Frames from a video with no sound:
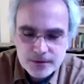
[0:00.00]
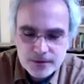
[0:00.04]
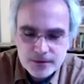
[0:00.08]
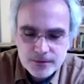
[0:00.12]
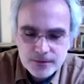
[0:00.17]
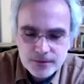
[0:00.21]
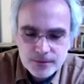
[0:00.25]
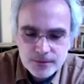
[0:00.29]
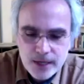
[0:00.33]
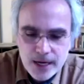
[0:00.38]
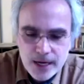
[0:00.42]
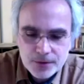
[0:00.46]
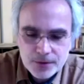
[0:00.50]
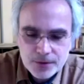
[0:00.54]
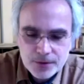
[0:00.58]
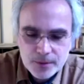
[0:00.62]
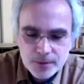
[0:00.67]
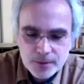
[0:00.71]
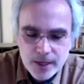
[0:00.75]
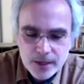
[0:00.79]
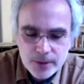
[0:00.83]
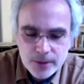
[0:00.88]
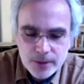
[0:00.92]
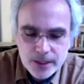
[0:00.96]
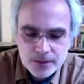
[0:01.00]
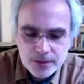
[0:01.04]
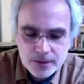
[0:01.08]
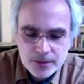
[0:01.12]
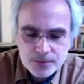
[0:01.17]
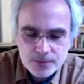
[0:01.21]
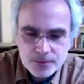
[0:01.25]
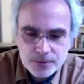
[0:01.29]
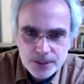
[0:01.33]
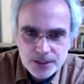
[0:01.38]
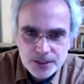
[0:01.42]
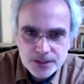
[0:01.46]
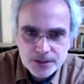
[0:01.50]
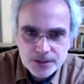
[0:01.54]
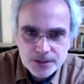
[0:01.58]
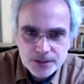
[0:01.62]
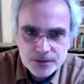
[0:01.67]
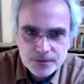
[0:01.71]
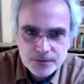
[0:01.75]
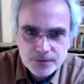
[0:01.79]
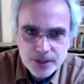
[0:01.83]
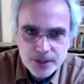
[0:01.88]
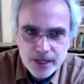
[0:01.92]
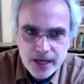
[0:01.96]
Roundabout way, the reason
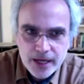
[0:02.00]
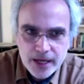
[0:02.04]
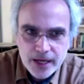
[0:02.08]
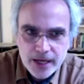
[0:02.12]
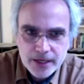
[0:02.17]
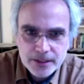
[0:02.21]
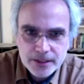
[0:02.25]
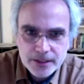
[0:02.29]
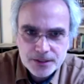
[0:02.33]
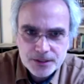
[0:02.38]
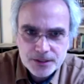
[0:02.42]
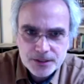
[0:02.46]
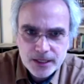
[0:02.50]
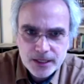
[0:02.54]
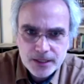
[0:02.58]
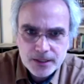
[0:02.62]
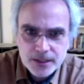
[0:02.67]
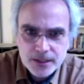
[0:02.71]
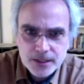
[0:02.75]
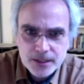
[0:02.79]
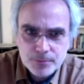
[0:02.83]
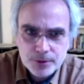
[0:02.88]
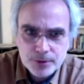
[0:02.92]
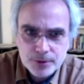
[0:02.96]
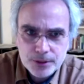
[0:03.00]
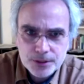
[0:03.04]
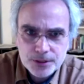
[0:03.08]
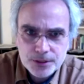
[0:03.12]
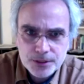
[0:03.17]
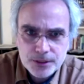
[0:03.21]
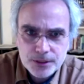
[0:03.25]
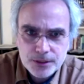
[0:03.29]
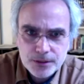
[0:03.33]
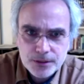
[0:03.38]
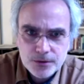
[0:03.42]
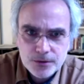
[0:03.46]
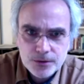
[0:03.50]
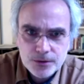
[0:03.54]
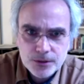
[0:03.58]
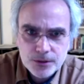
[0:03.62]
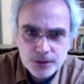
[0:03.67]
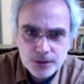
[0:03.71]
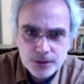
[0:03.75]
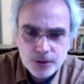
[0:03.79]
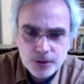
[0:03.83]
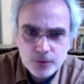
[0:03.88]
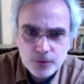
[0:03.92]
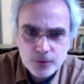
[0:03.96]
for that is that the person who
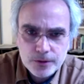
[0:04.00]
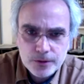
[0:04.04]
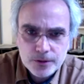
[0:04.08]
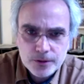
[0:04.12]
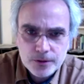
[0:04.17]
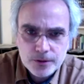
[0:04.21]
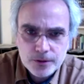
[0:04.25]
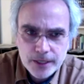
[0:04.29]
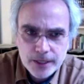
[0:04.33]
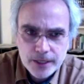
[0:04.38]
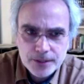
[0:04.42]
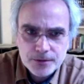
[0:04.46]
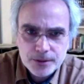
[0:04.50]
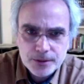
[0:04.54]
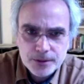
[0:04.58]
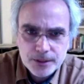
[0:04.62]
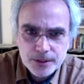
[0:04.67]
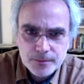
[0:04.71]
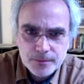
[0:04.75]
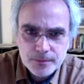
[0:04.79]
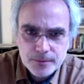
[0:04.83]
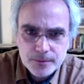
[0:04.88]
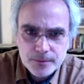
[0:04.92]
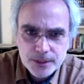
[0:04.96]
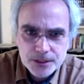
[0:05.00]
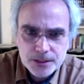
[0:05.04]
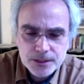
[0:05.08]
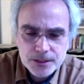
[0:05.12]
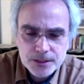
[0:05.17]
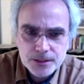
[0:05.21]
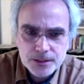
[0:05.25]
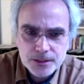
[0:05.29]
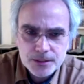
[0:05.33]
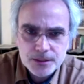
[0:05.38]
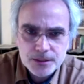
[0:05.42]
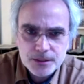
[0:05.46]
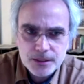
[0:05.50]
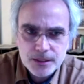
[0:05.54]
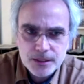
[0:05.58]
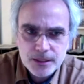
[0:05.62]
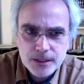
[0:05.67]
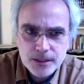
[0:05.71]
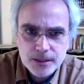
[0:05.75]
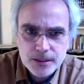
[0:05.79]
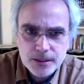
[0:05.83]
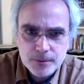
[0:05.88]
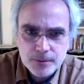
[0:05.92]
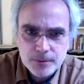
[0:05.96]
took over graduate admissions
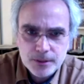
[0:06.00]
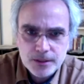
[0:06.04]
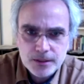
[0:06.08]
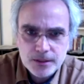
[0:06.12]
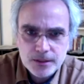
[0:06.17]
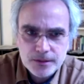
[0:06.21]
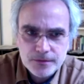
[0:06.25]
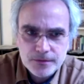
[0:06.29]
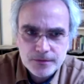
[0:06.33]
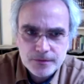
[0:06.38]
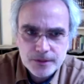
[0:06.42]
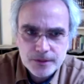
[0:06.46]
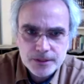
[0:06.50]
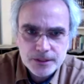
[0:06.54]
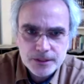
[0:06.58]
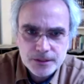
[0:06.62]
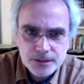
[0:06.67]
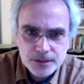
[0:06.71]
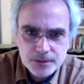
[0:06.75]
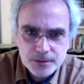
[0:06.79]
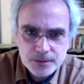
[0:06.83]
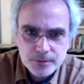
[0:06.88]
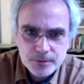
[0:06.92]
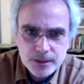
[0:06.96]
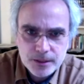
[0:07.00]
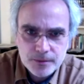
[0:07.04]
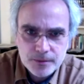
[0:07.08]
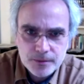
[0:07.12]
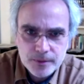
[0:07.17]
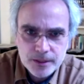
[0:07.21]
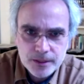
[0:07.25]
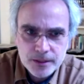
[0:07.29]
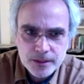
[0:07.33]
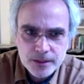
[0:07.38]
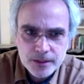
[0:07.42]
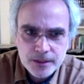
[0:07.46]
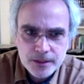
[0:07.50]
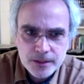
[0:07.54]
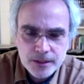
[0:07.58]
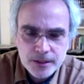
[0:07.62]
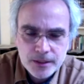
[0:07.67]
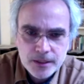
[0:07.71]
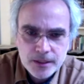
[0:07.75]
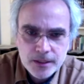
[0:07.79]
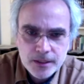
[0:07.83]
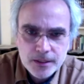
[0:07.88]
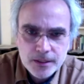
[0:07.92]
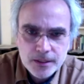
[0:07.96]
in the Berkeley physics department
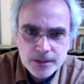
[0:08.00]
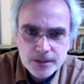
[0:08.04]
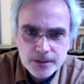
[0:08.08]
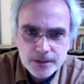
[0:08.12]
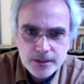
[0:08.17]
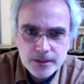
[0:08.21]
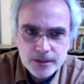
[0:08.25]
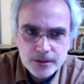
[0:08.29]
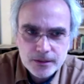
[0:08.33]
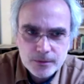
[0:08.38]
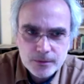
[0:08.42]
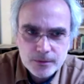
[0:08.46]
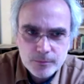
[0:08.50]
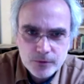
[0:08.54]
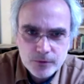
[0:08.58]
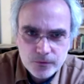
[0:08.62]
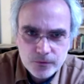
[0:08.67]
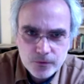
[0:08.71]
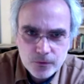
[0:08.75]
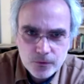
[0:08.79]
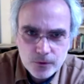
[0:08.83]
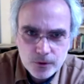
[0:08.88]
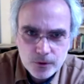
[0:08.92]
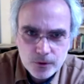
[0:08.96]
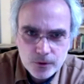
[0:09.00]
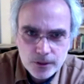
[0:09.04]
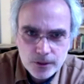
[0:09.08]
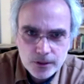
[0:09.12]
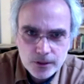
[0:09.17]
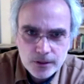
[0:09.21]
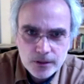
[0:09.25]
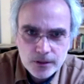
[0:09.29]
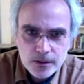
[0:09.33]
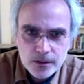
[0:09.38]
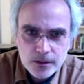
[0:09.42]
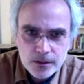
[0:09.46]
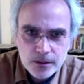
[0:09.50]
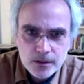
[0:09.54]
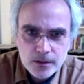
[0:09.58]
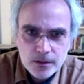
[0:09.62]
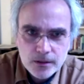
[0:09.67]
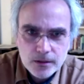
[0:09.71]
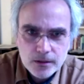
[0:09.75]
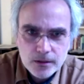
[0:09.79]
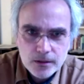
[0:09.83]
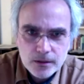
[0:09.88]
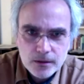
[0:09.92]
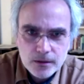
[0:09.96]
the year before,
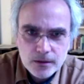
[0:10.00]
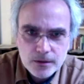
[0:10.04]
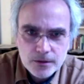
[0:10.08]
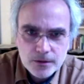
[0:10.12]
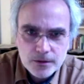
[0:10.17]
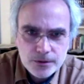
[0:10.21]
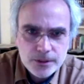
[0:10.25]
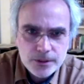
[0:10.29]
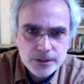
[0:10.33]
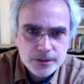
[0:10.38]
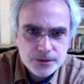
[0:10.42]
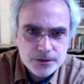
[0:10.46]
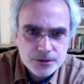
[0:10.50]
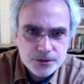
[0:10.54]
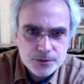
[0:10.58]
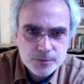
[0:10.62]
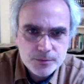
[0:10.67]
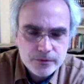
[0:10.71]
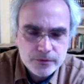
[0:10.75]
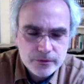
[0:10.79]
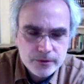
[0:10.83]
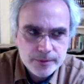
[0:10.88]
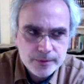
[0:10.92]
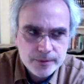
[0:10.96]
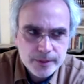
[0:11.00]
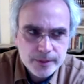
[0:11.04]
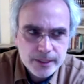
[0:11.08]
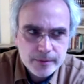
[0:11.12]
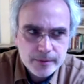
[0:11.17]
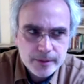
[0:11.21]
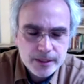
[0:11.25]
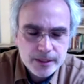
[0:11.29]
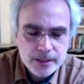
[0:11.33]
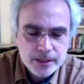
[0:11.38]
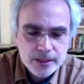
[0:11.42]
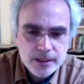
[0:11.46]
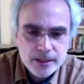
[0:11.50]
or 2 years before maybe,